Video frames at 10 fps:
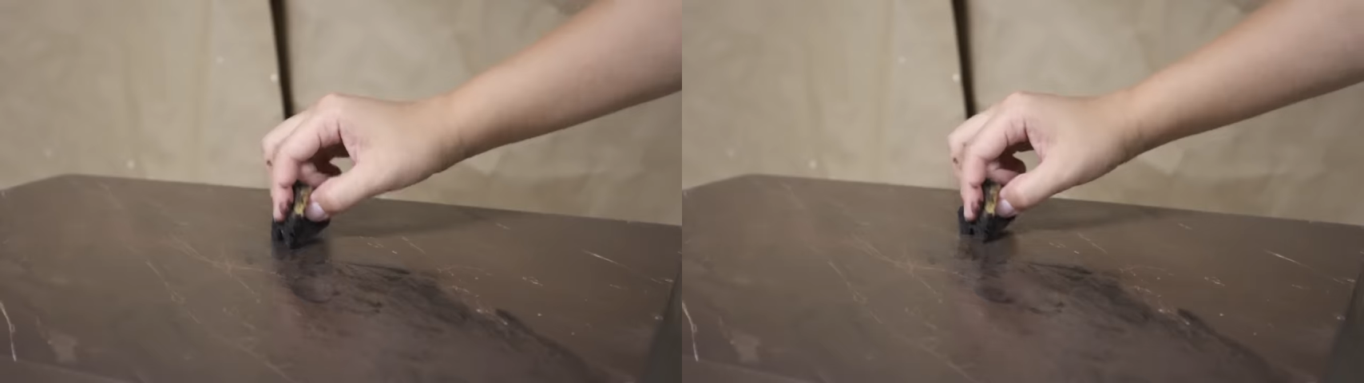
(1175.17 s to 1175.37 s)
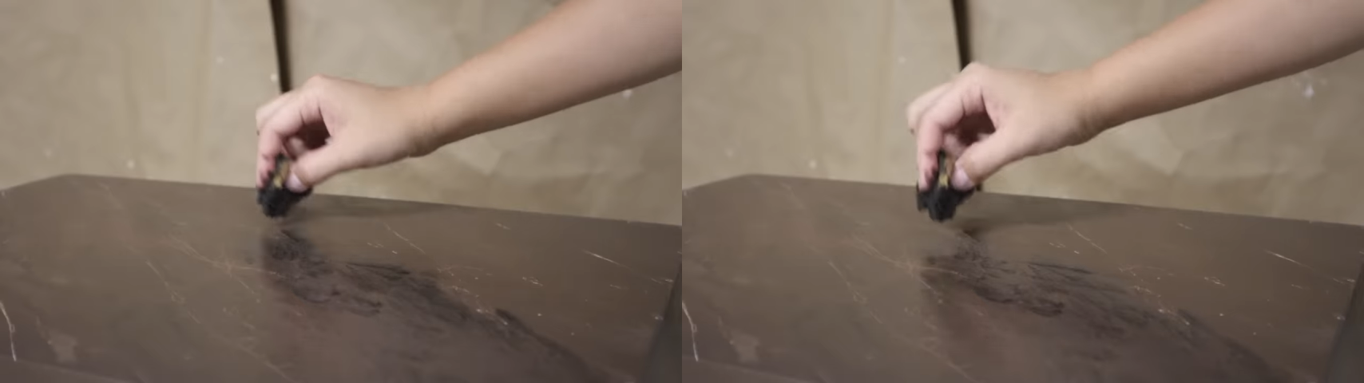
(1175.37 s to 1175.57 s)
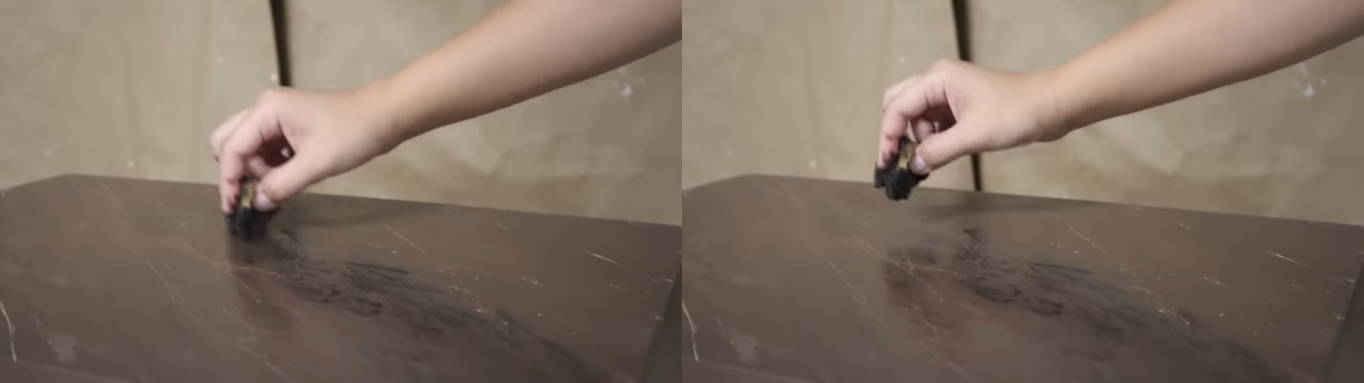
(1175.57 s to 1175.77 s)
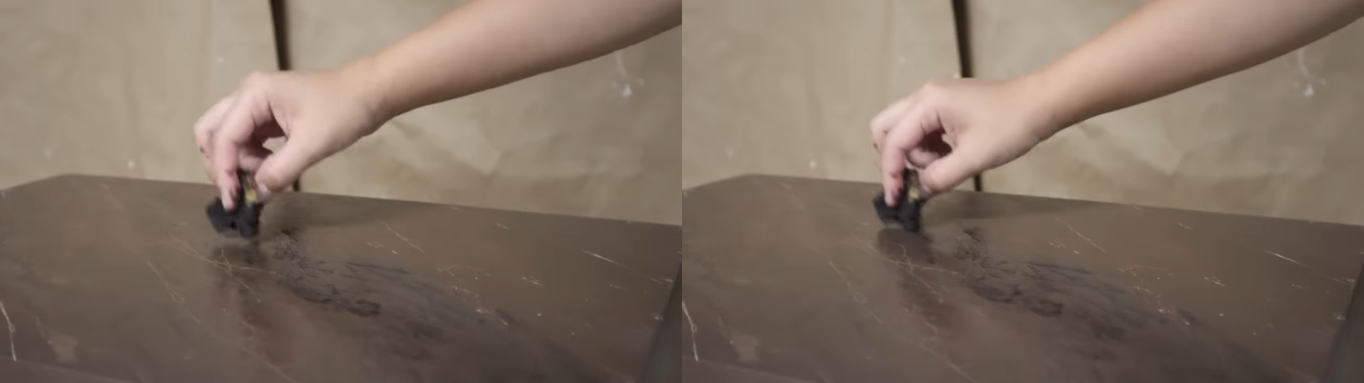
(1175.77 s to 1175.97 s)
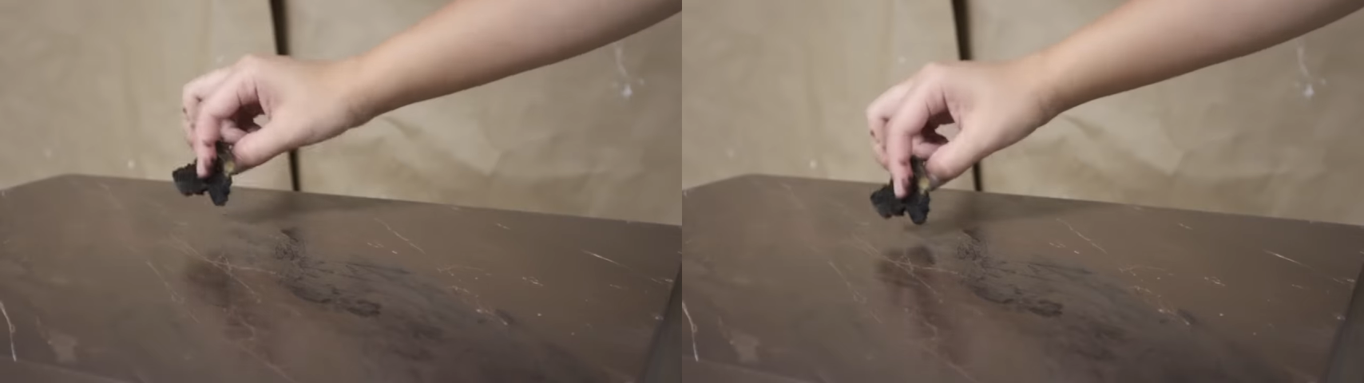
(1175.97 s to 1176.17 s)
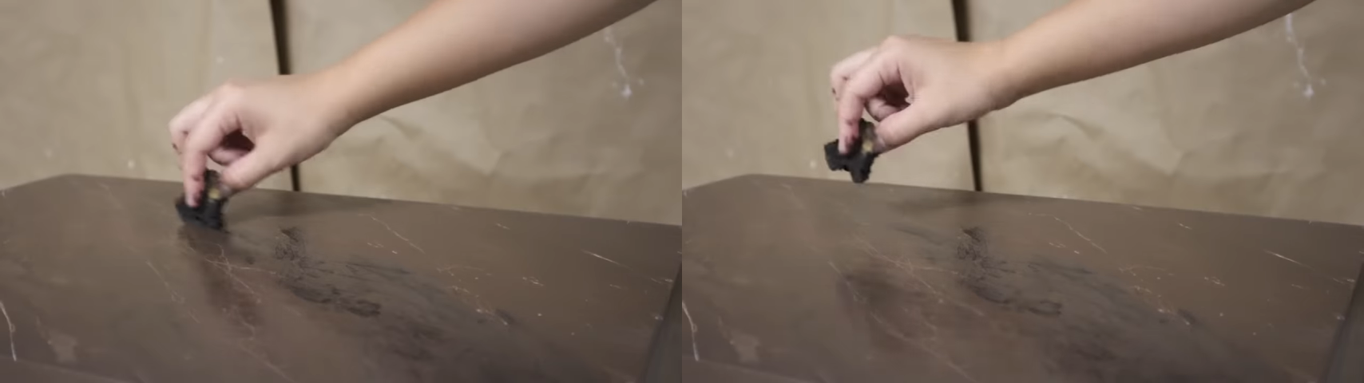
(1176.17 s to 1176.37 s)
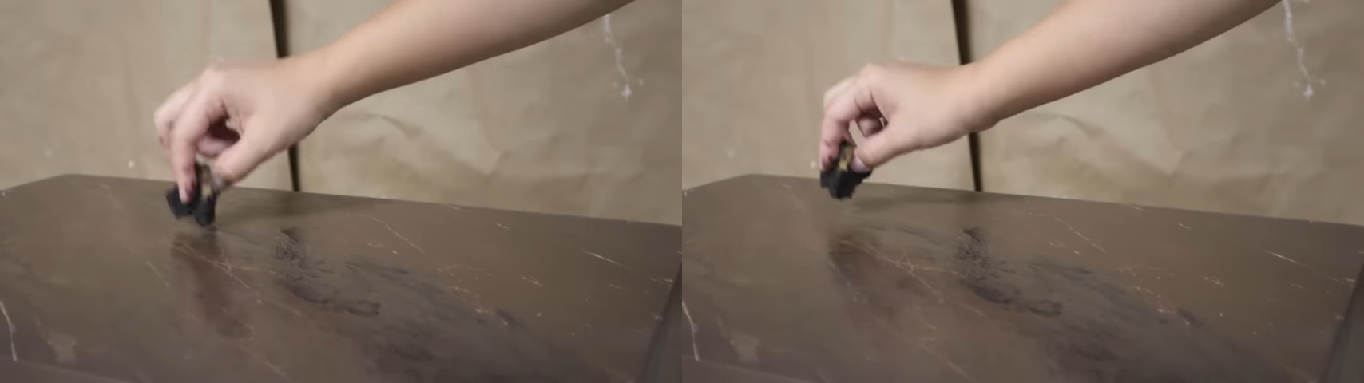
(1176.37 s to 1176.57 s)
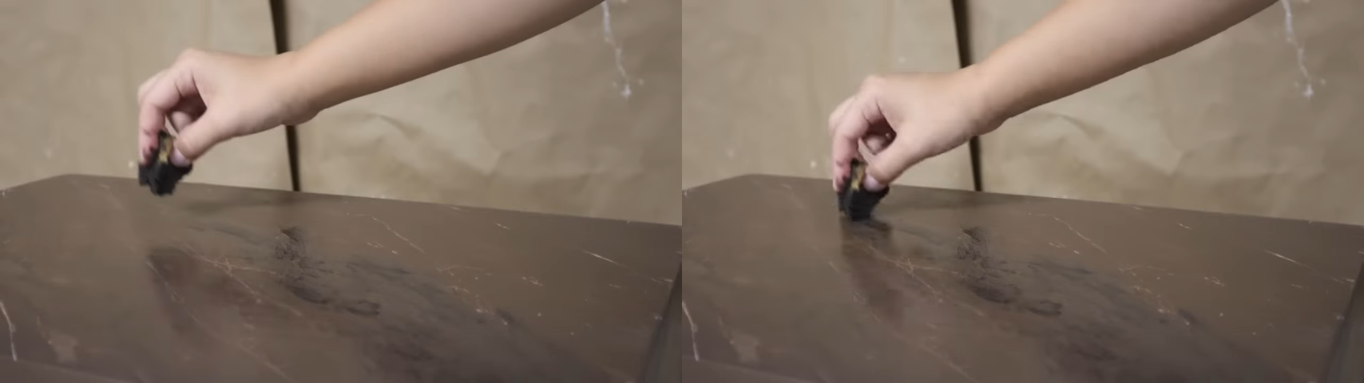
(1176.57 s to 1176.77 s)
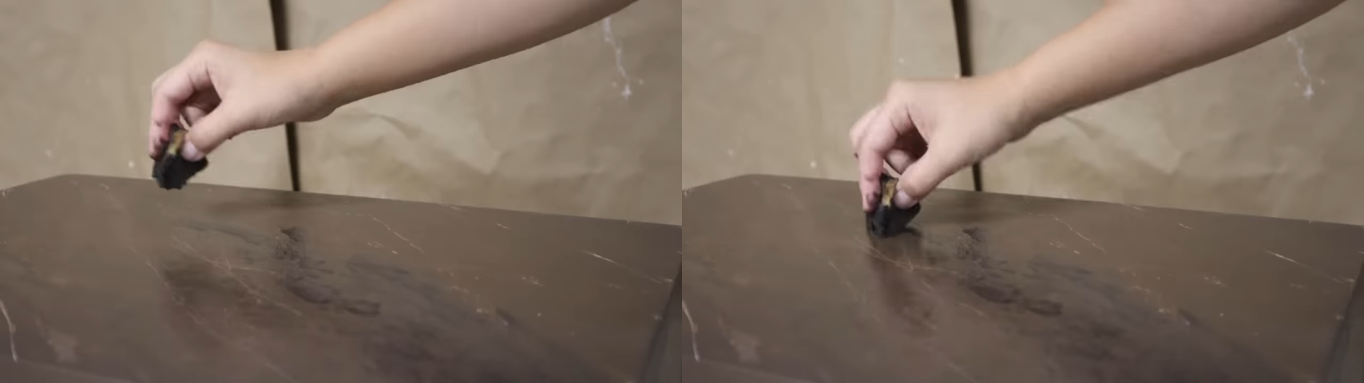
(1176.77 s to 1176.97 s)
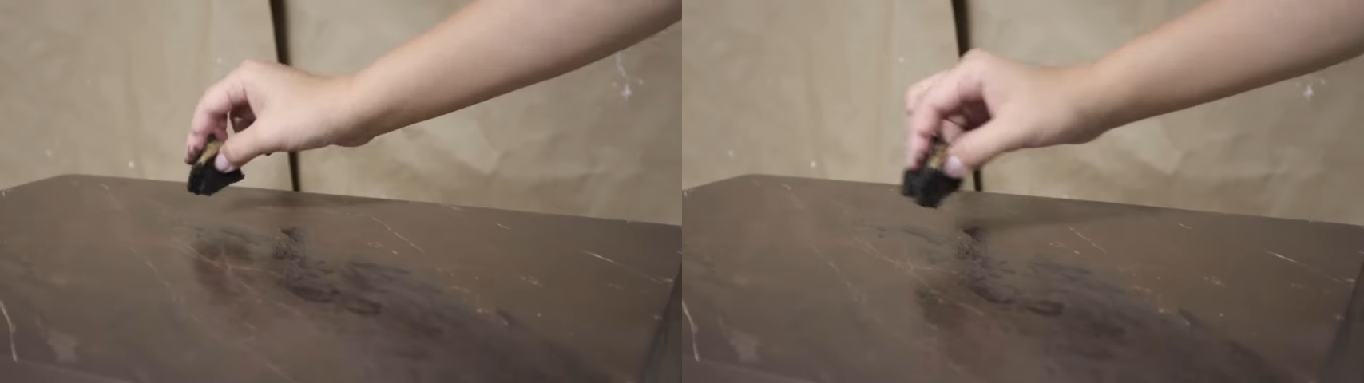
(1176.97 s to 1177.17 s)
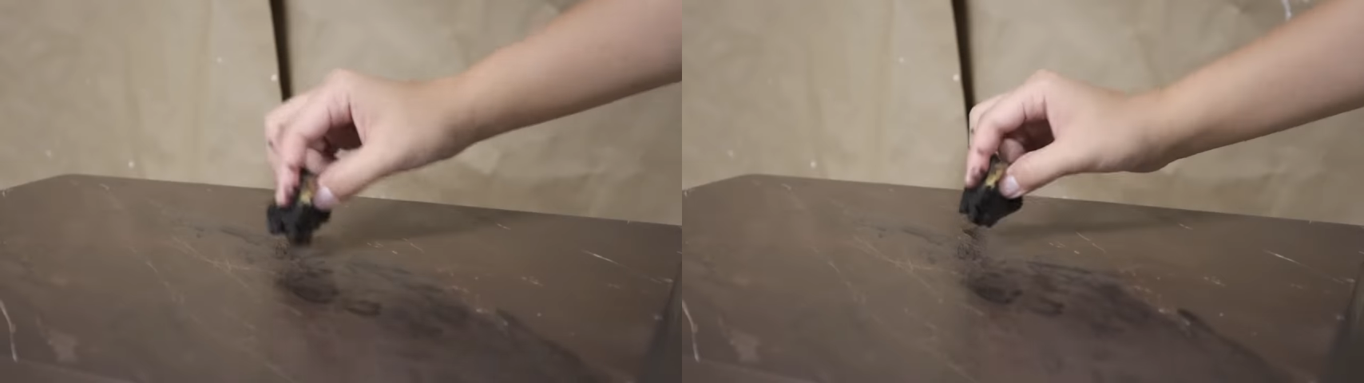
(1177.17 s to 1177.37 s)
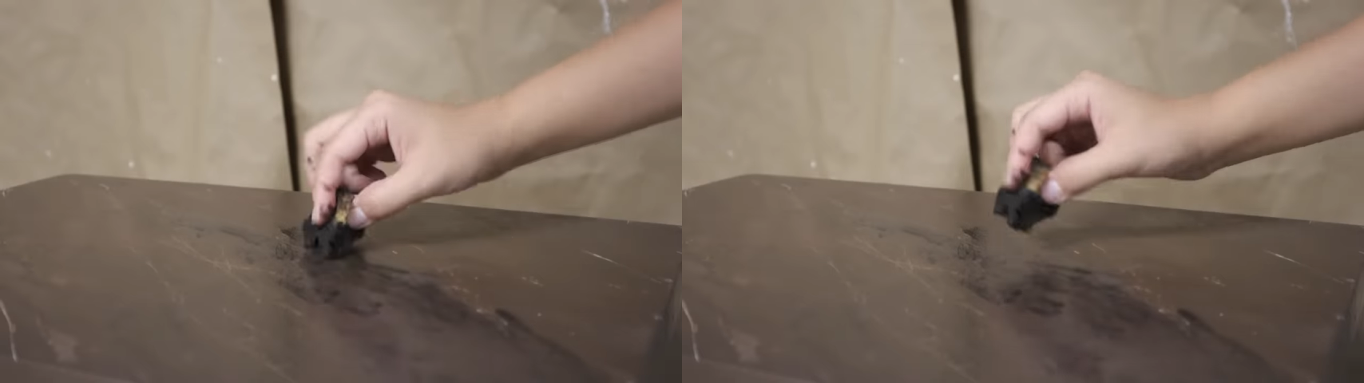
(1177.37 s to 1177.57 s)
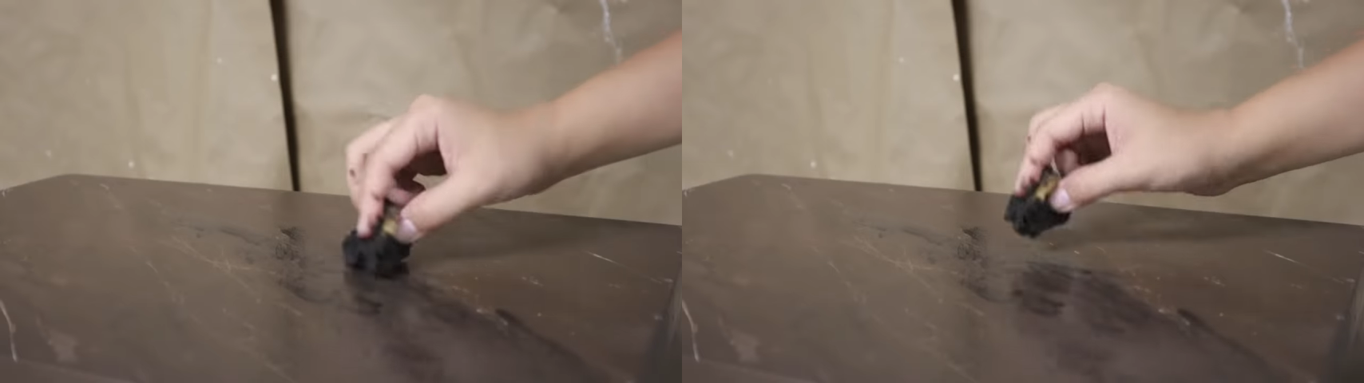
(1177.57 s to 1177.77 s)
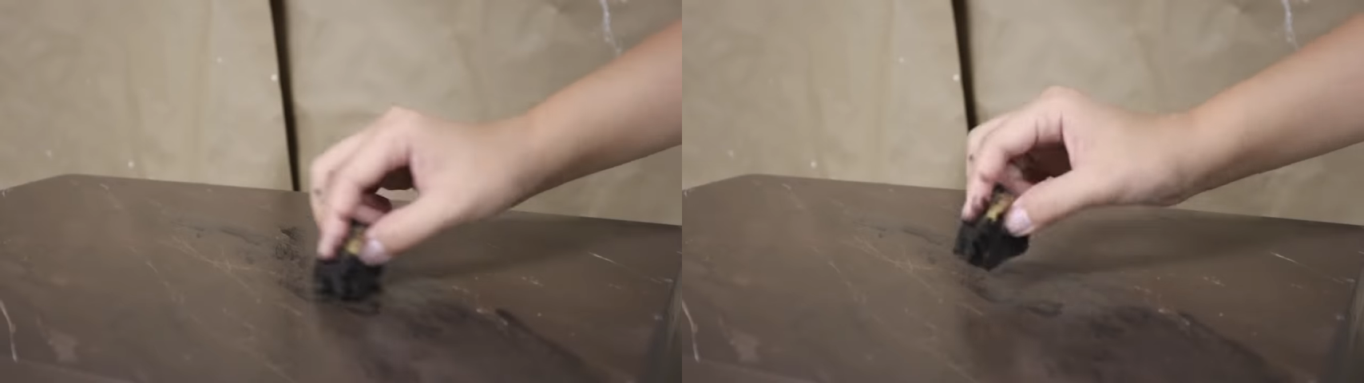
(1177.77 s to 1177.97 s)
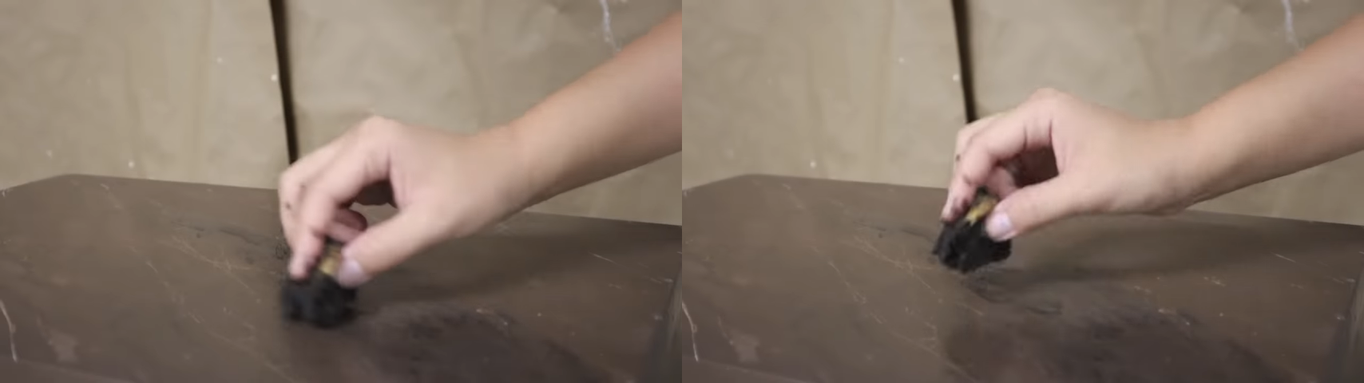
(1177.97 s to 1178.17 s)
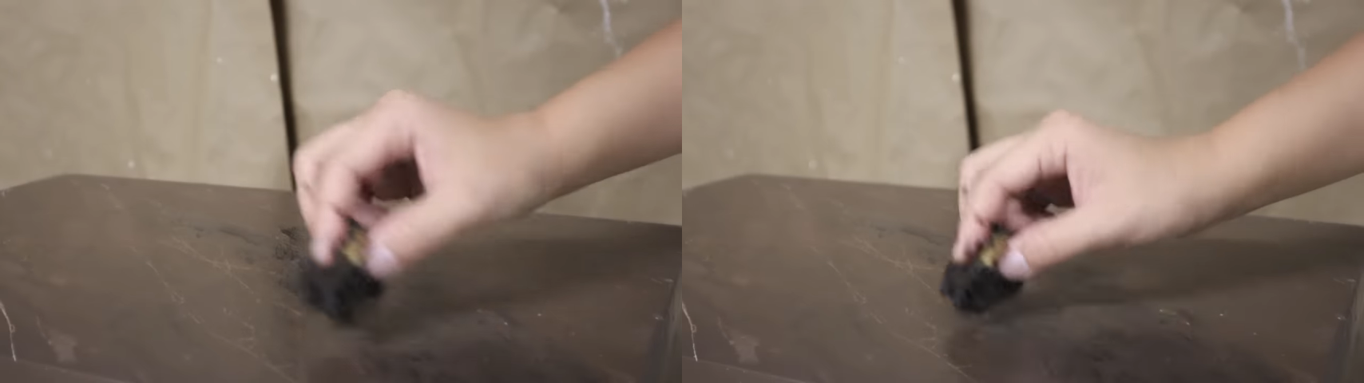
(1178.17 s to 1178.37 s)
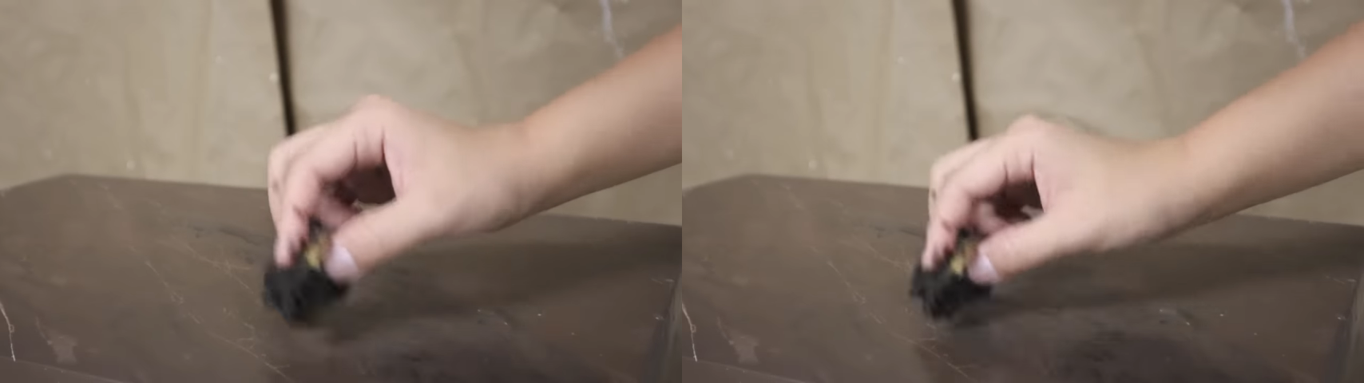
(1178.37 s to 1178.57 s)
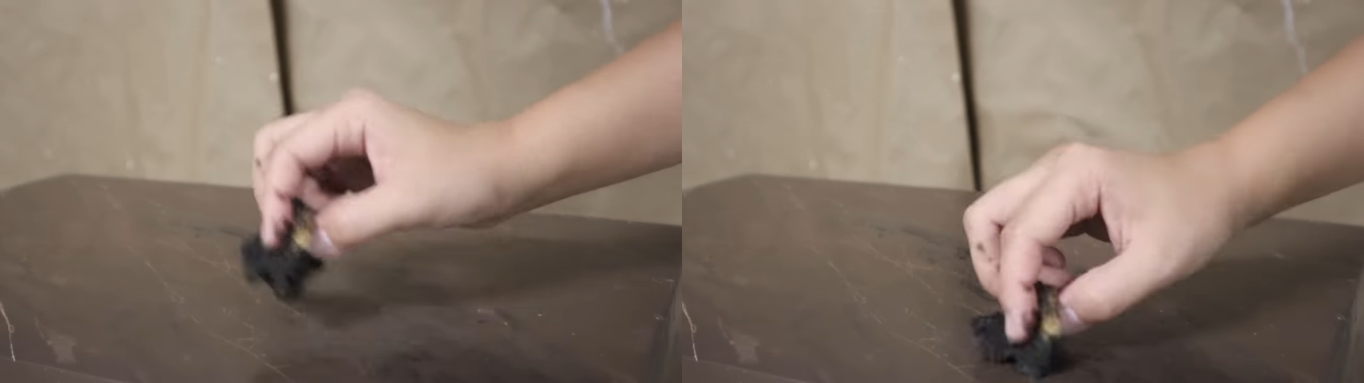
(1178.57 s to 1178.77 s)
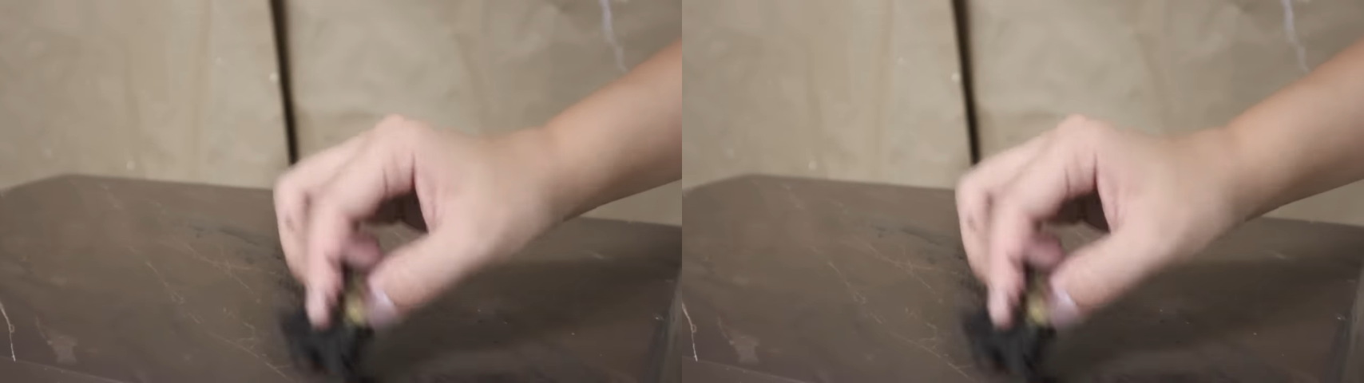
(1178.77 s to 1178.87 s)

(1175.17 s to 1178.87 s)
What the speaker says: (no speaker visible)